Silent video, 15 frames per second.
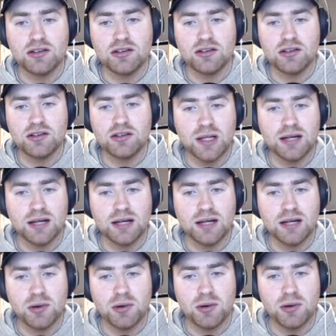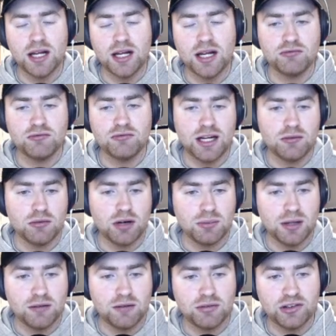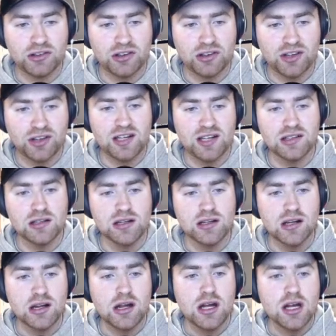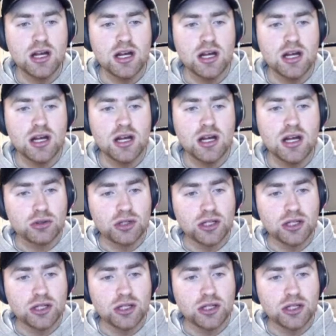play with a bye, and Reid won't play for the rest of the season. Goulden,